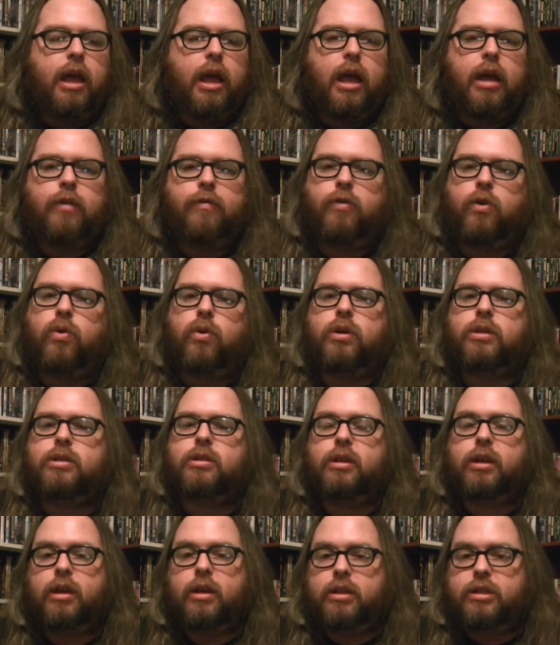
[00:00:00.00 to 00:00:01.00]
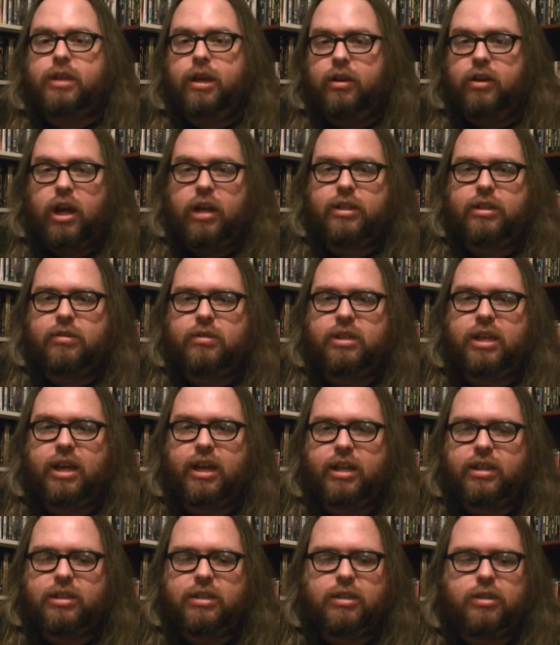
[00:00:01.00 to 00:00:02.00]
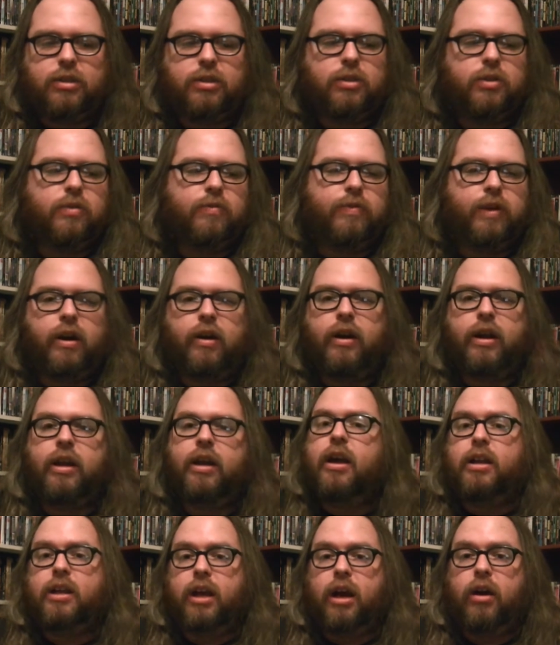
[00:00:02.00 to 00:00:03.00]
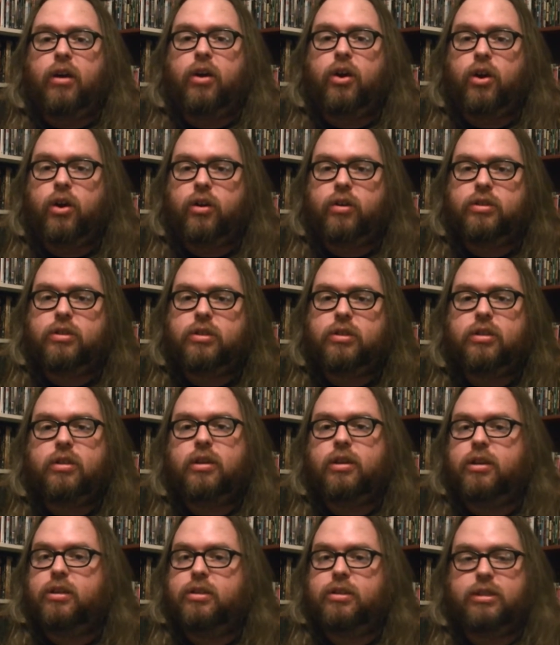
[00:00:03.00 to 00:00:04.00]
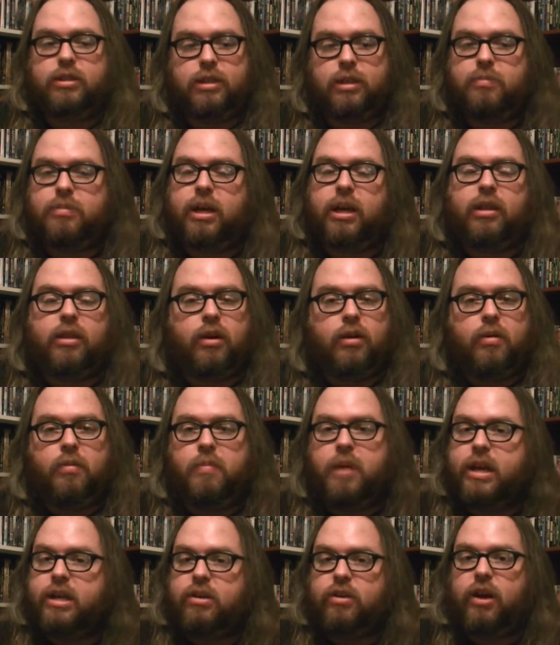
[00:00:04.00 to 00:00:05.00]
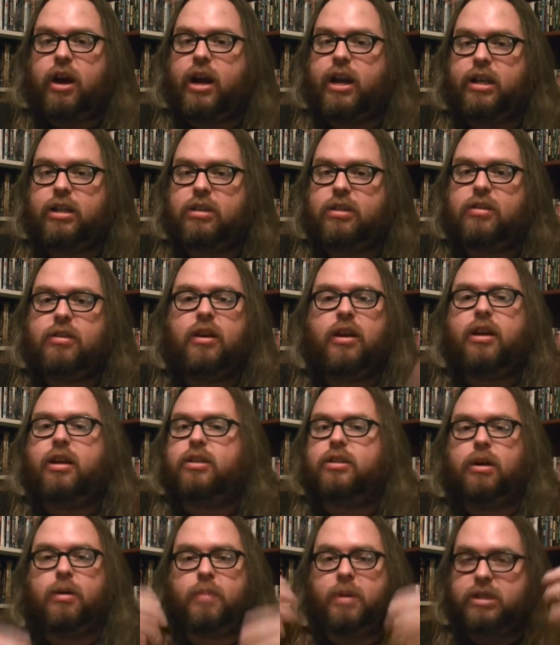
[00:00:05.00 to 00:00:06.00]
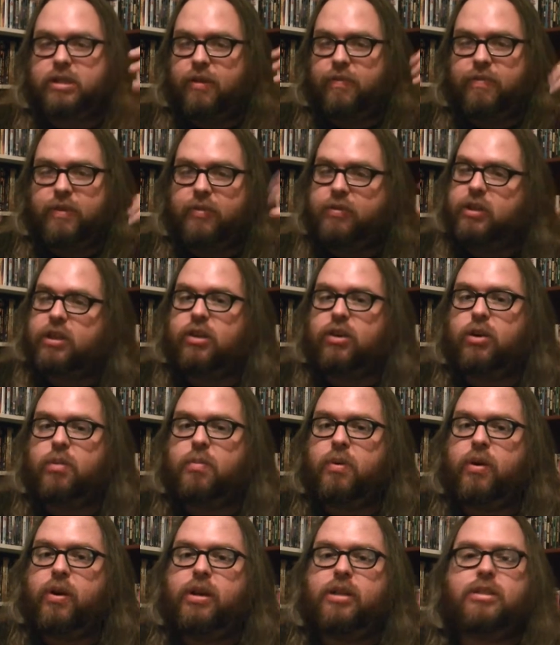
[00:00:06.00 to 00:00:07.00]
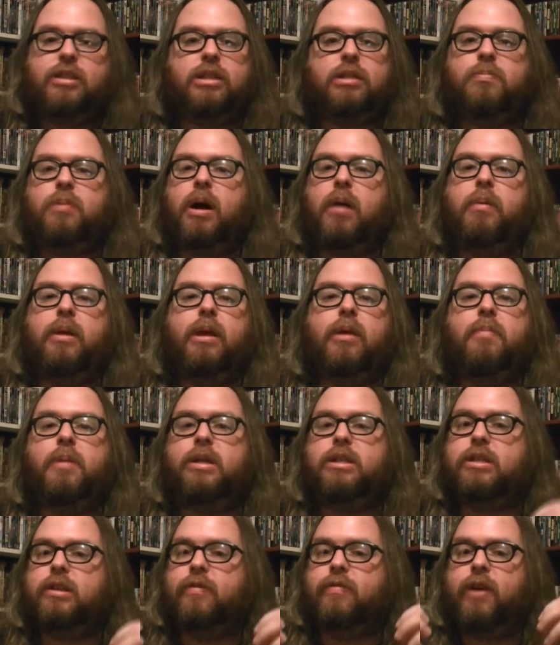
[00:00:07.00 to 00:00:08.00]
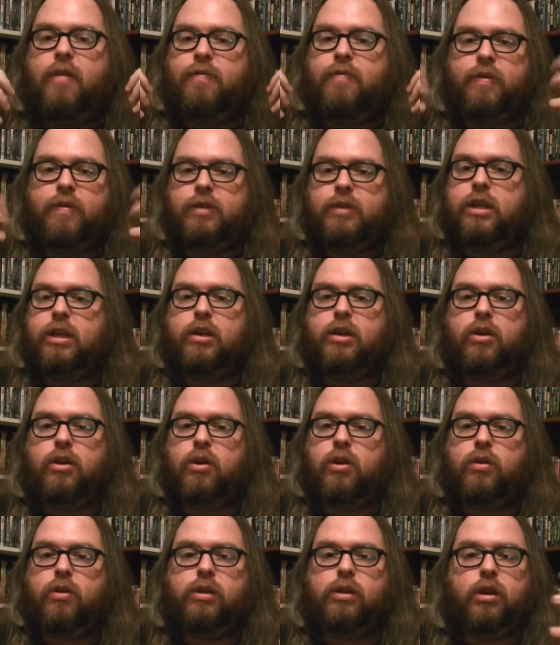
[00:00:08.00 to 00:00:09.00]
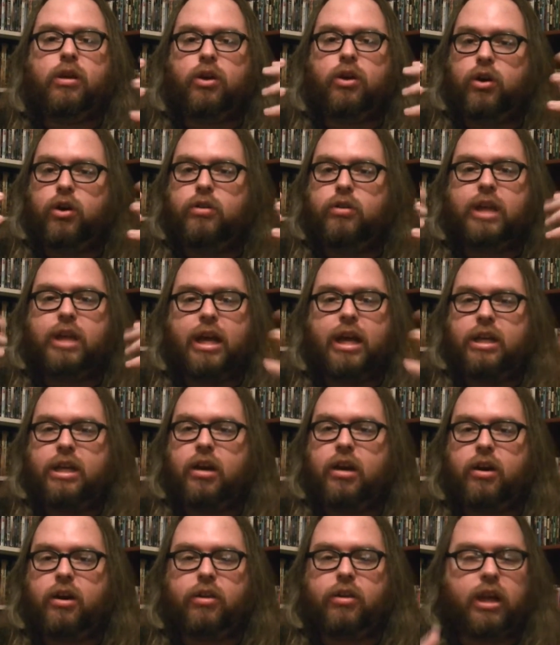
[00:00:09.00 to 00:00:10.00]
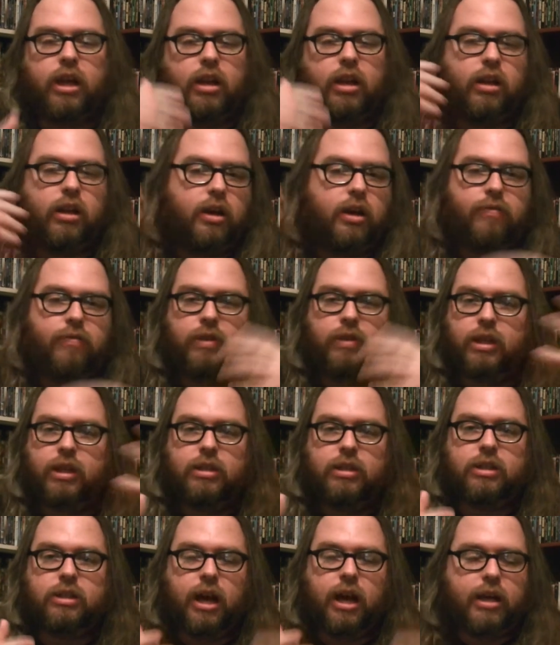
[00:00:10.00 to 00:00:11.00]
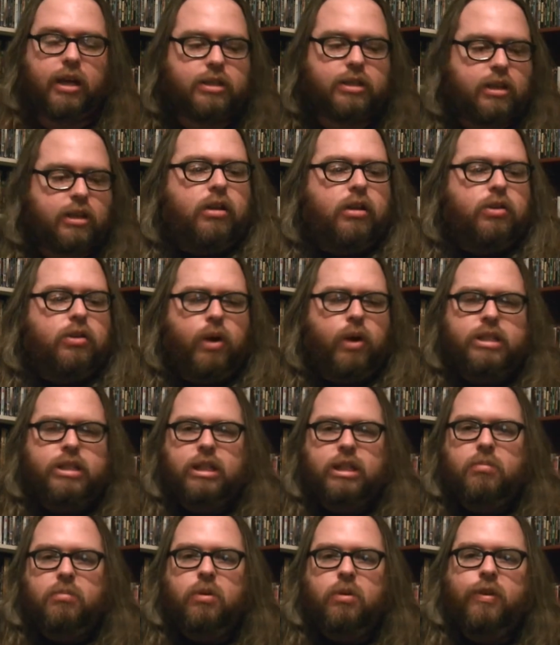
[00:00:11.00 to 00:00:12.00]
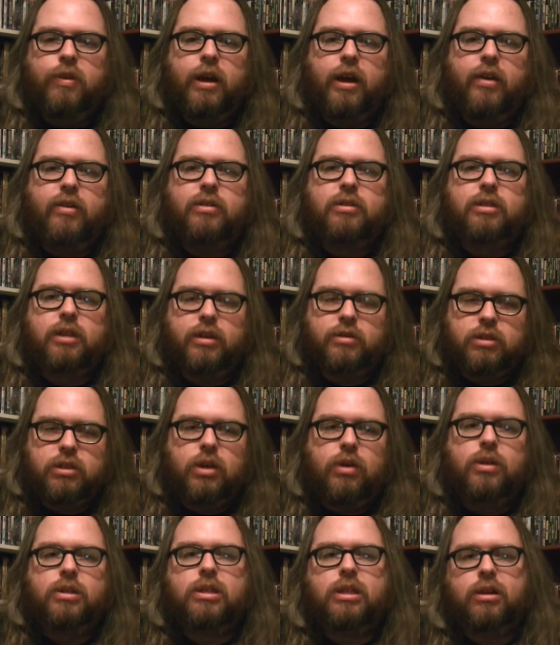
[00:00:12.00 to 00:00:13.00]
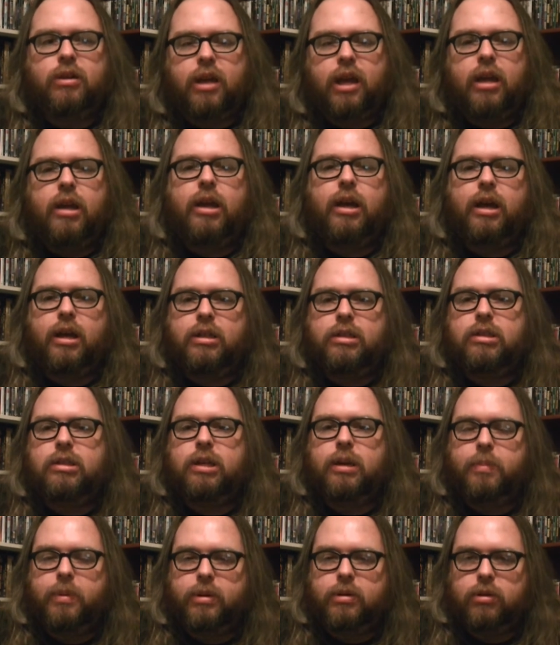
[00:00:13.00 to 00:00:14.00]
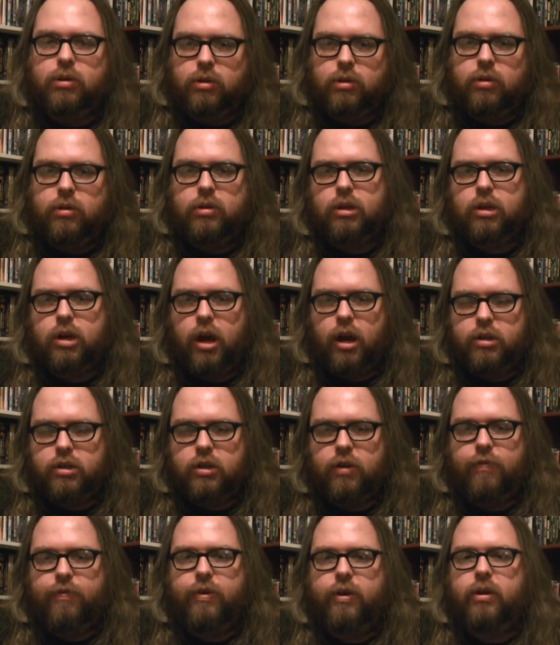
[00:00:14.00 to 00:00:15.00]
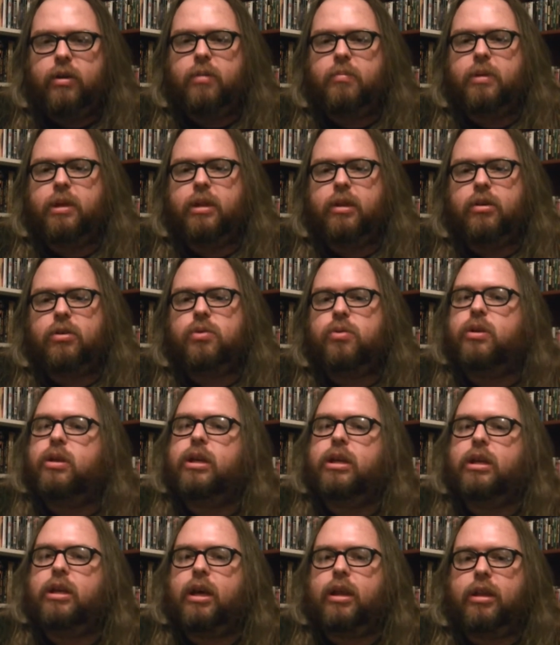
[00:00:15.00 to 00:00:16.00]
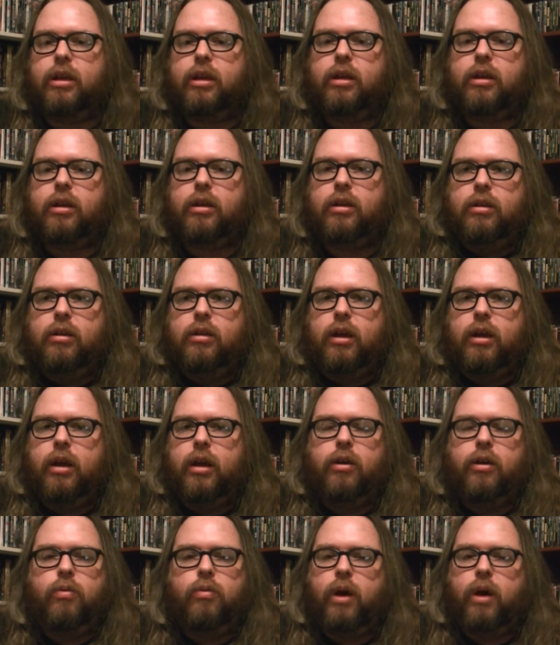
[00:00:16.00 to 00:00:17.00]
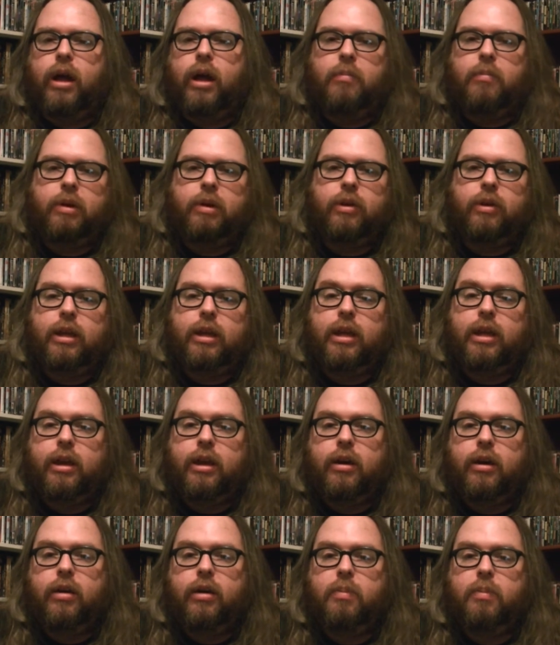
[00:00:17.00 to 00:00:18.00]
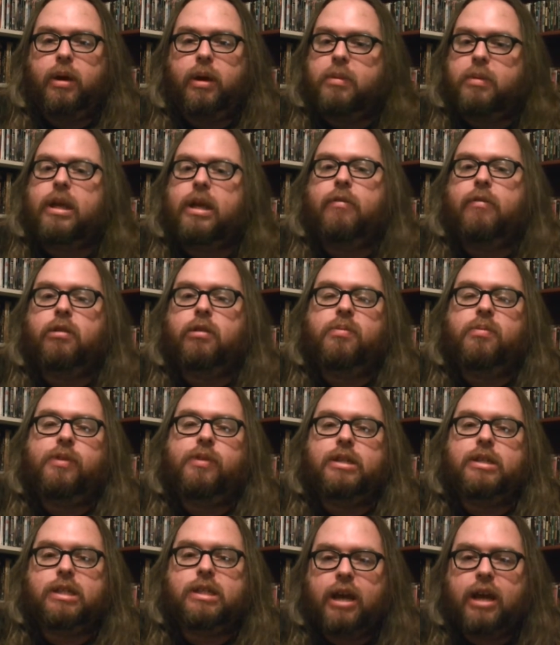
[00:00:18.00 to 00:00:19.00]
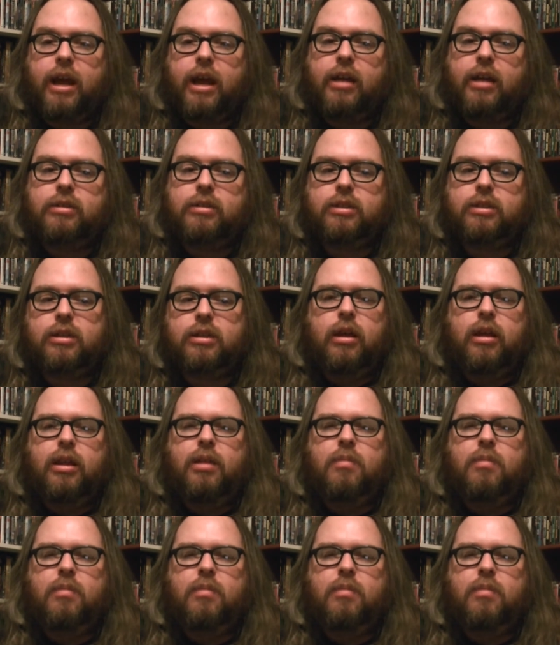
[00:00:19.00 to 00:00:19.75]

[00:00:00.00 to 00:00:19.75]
And of course, sell lots of tickets to very young girls. Because it seems like their major audience, because they're a bunch of 15-year-old boys, it's probably a bunch of 15-year-old girls and younger that love these guys. So watching the movie, I was noticing, okay, yeah, it's a typical concert film, and there's really nothing, I don't know why I'm really here, but I'm going to give this movie a chance.